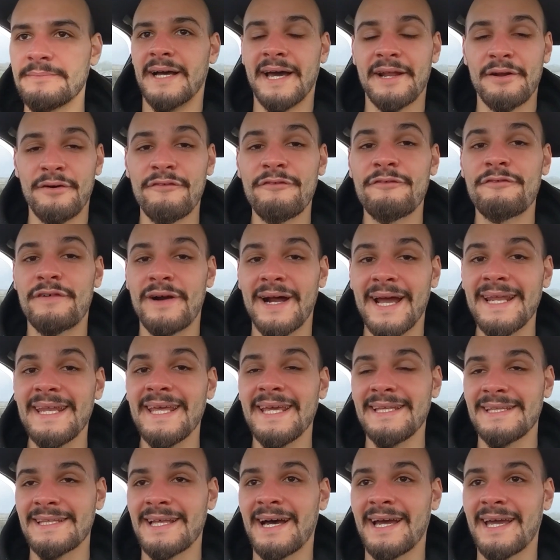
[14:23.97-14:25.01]
And on
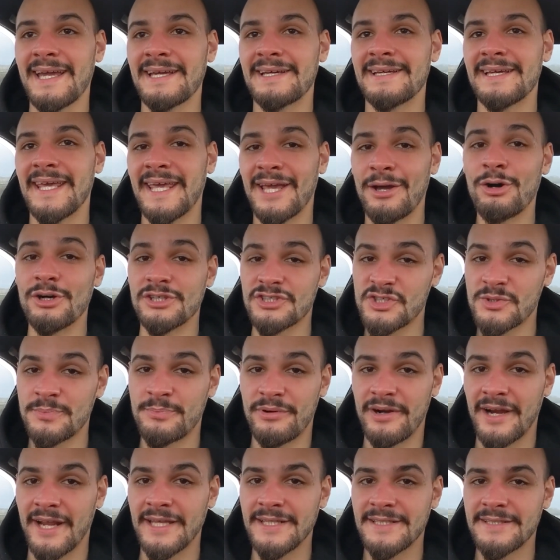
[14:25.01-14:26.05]
Friday night, it got
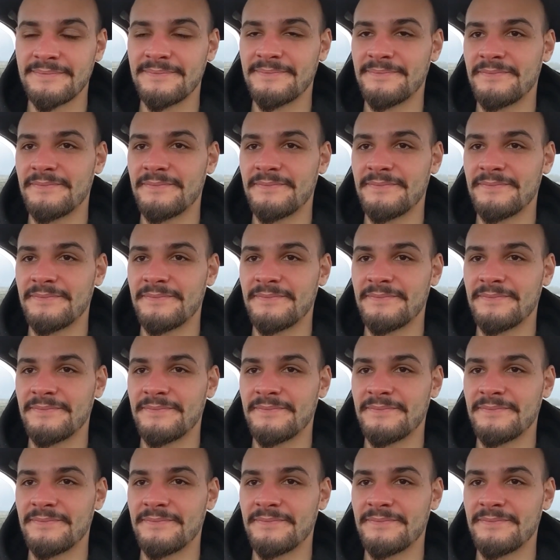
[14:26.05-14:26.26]
sprayed